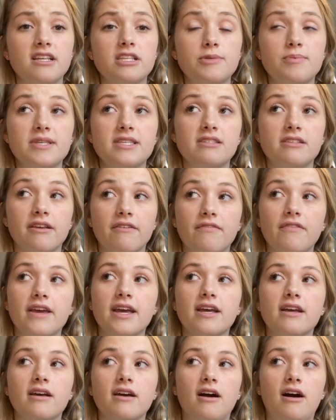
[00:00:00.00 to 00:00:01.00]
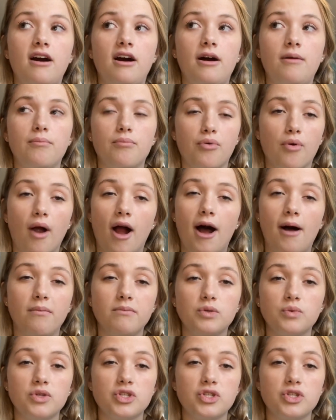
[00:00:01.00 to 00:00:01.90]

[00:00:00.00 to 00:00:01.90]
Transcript: of specific prompt,